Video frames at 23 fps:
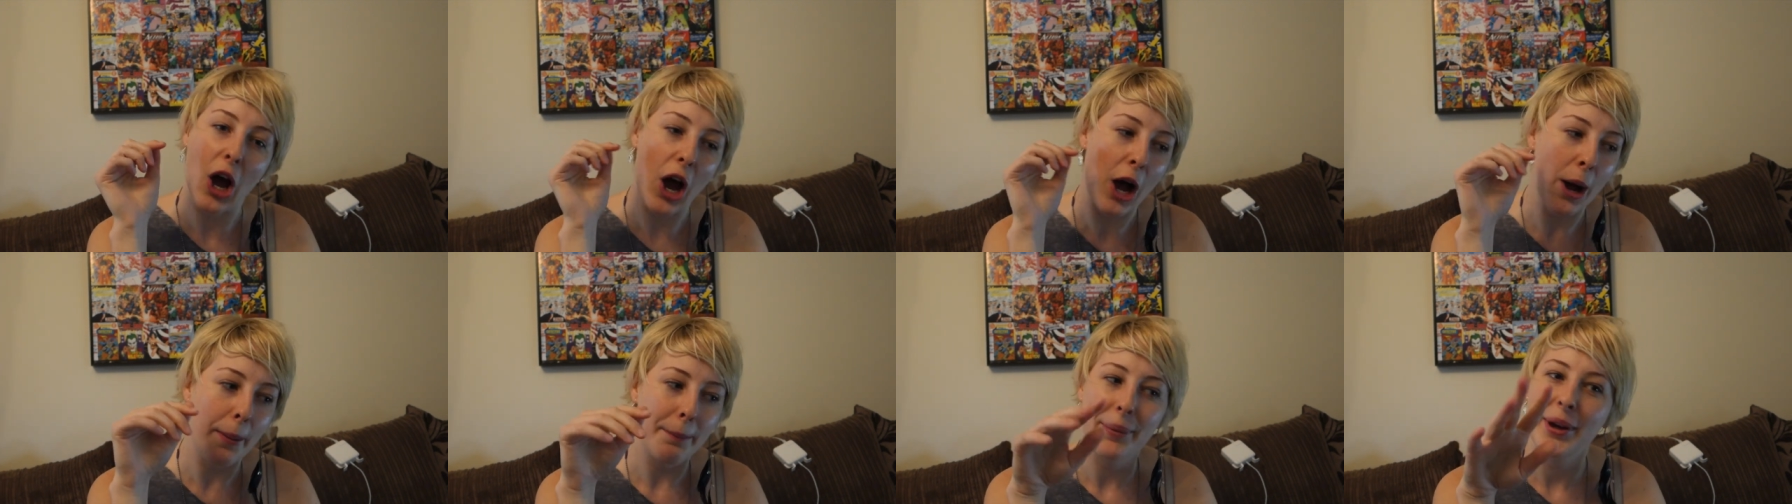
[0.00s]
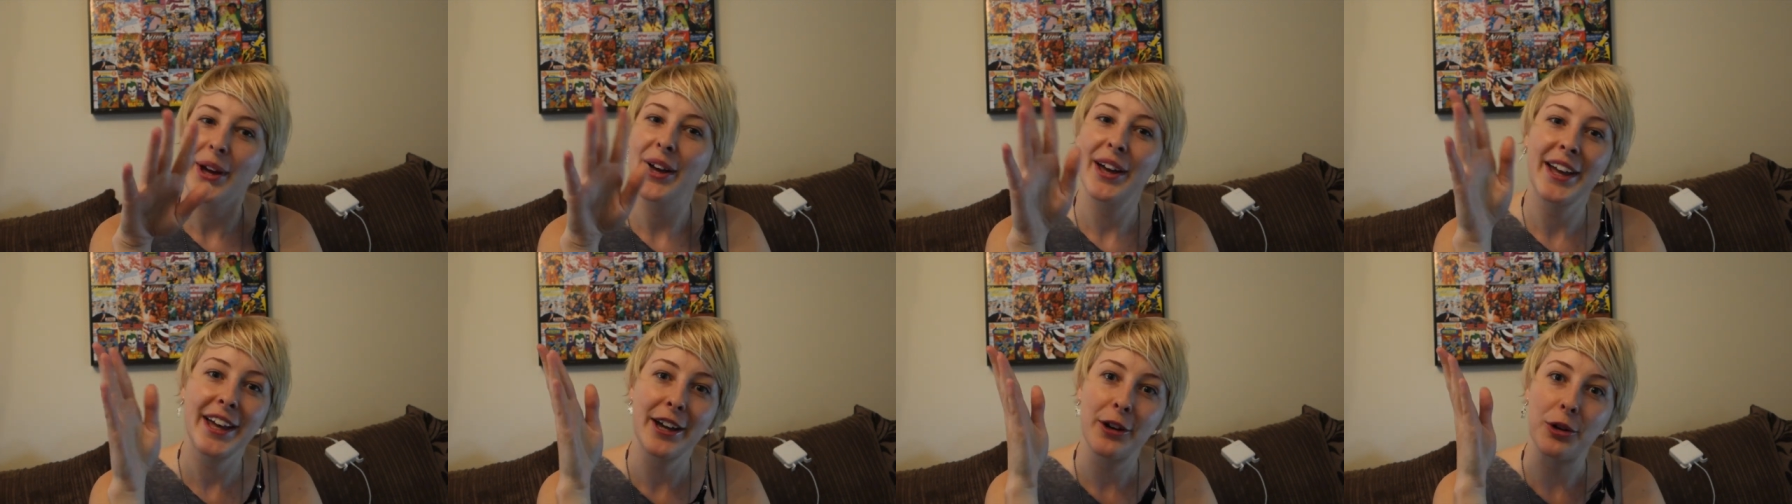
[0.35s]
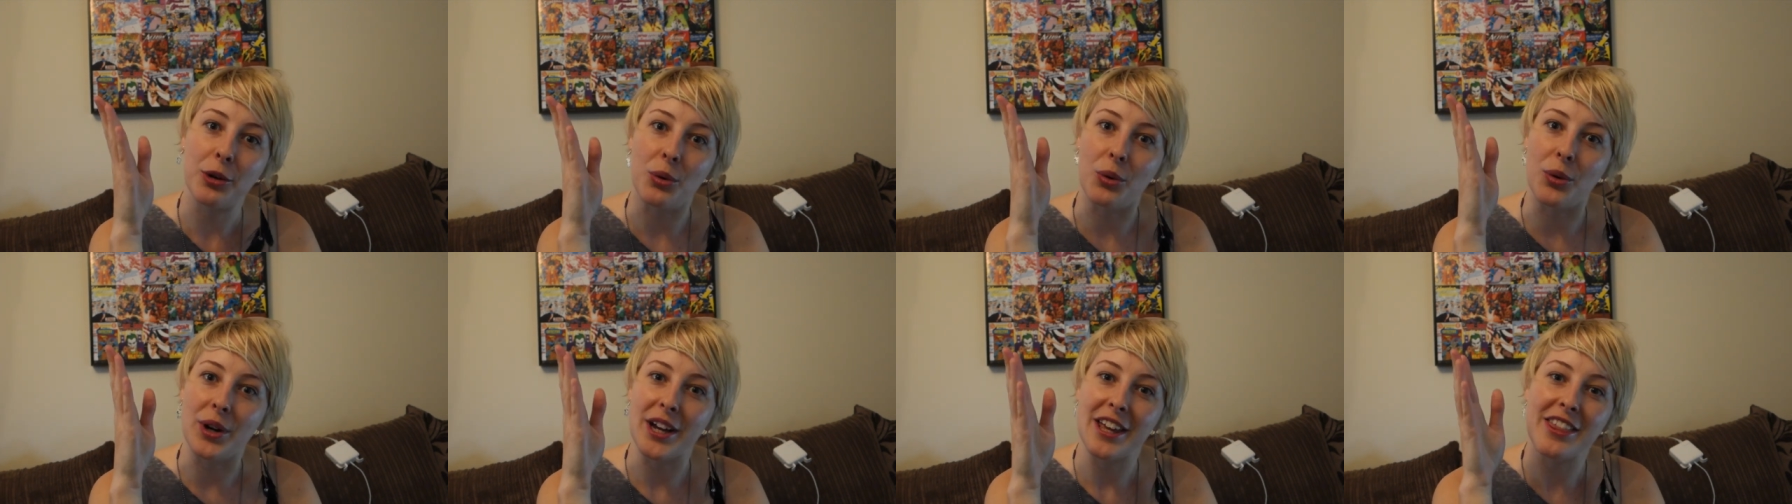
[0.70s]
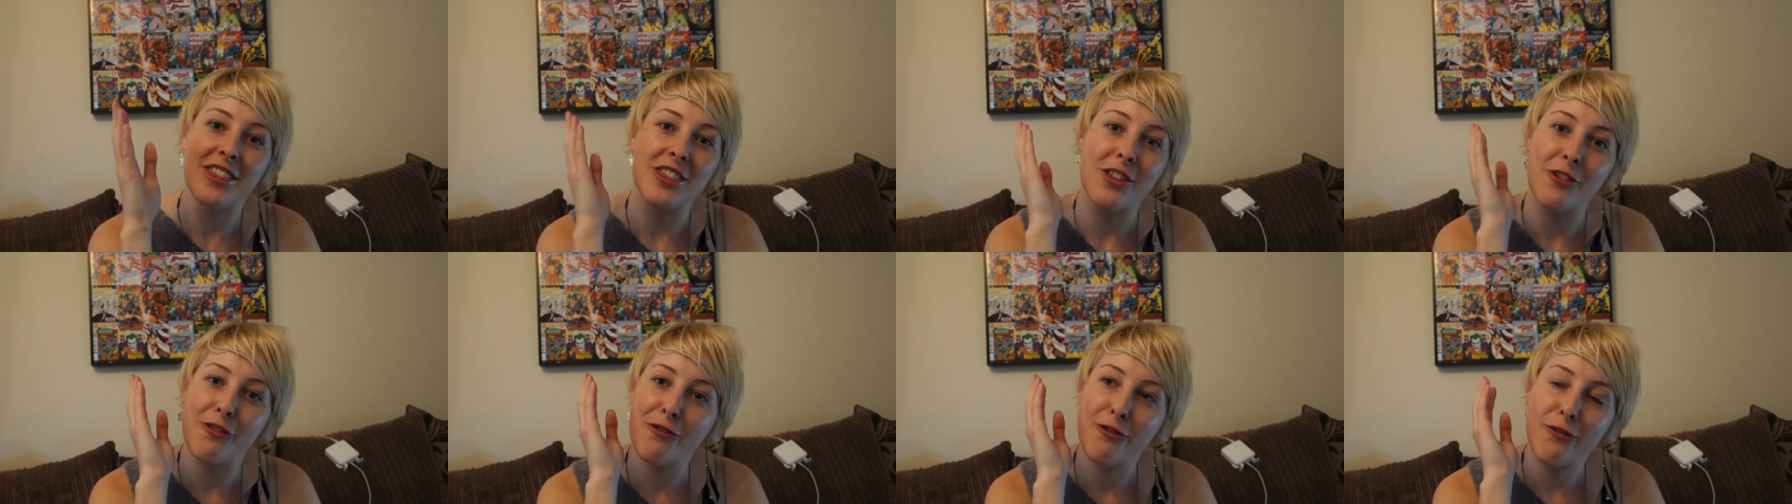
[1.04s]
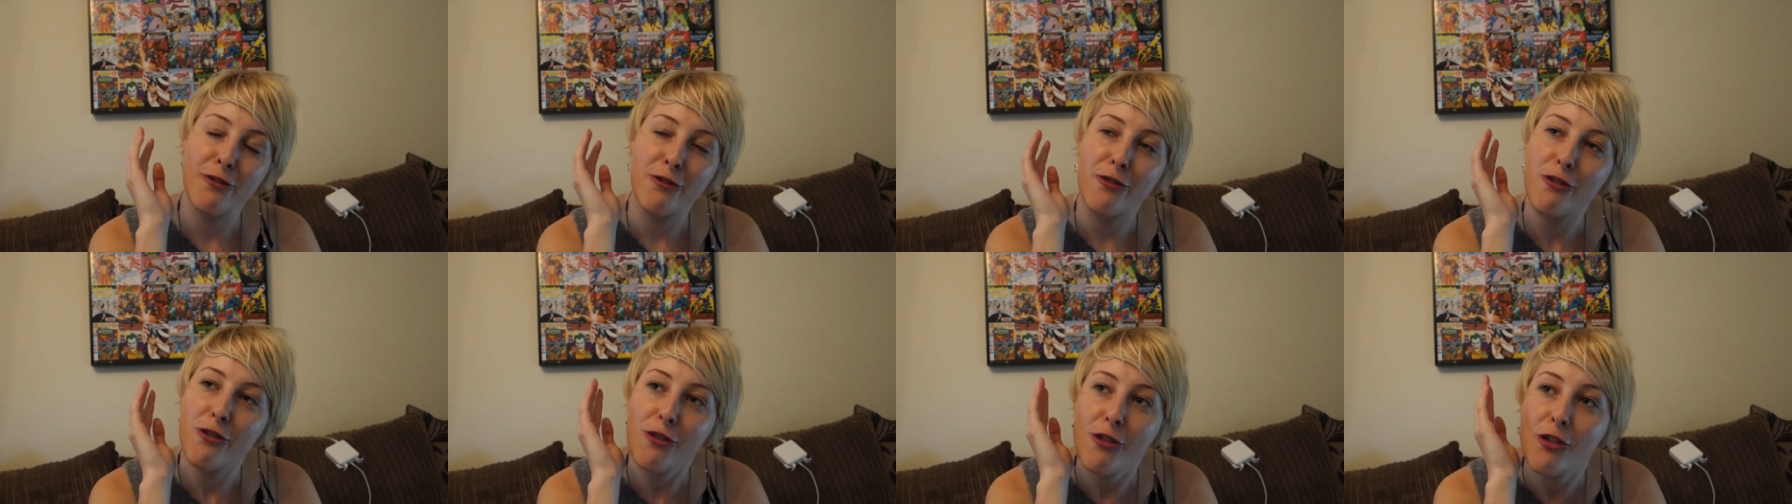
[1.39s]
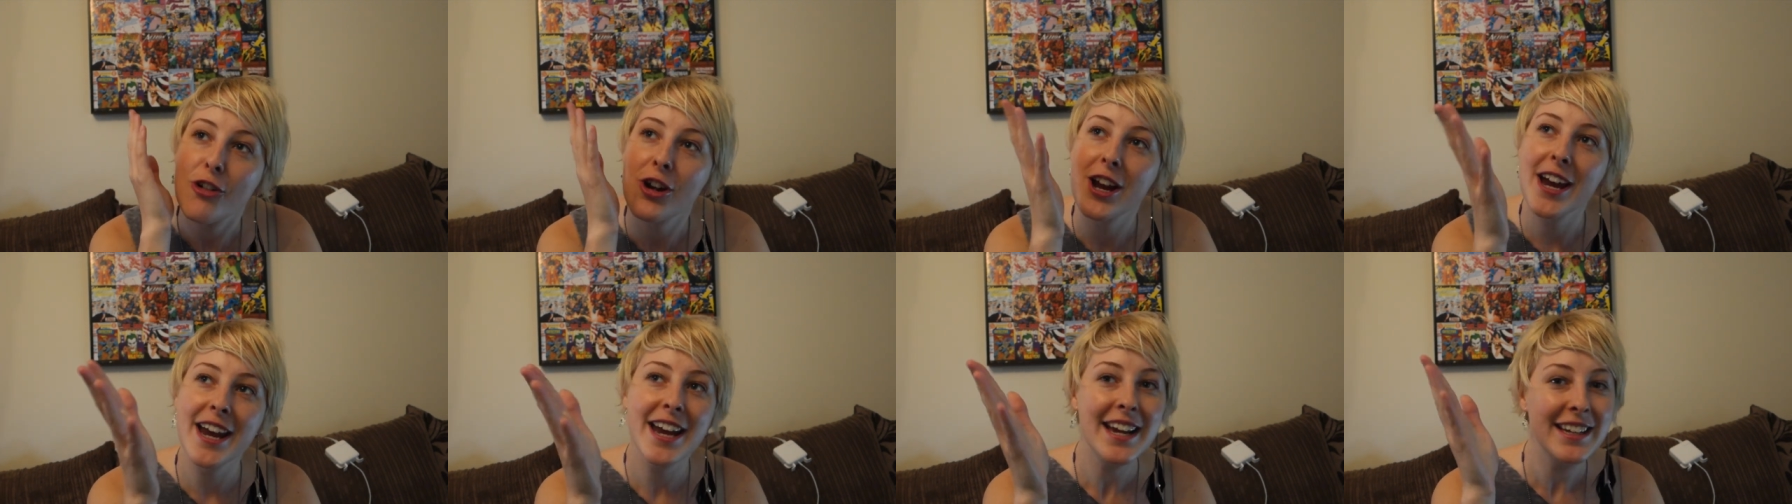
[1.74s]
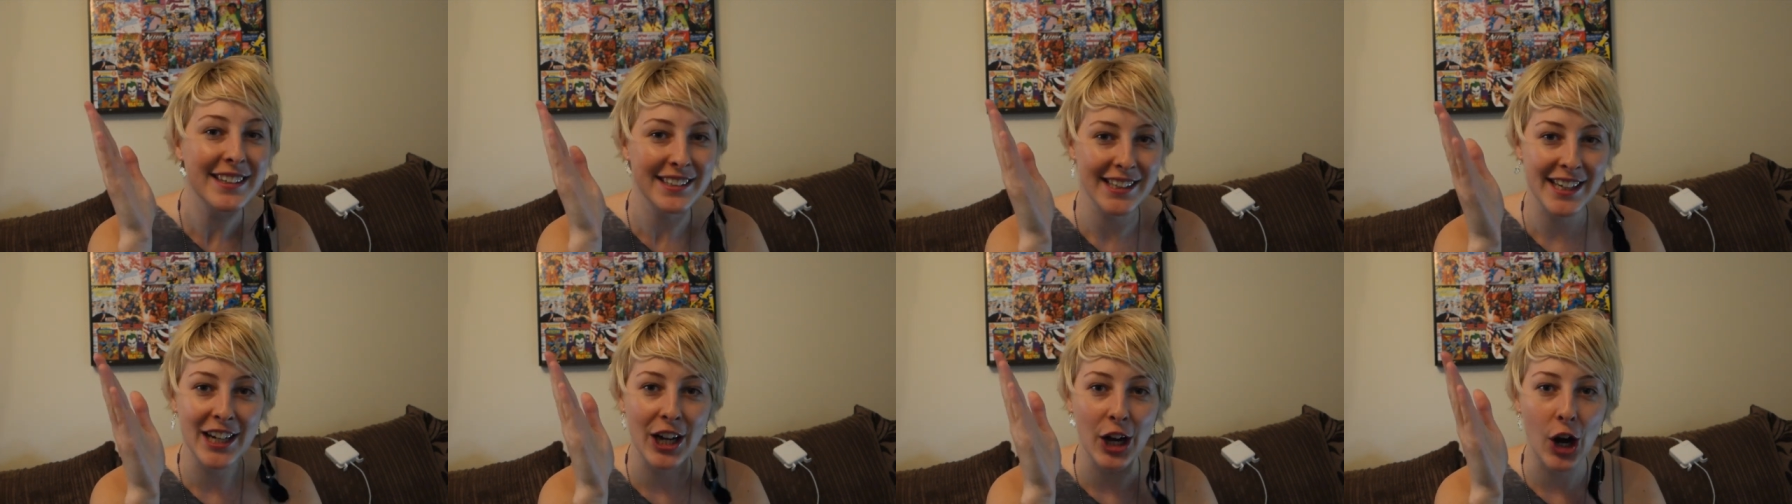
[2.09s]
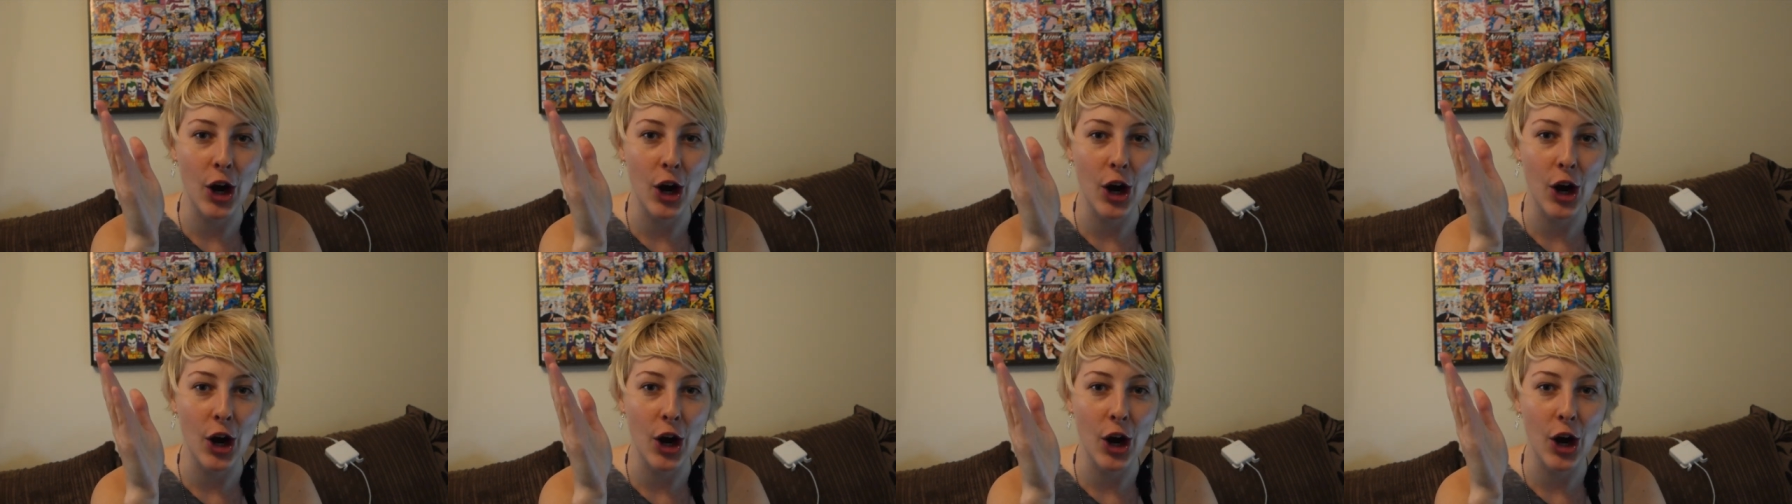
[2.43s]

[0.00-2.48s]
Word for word: up a hill in the freezing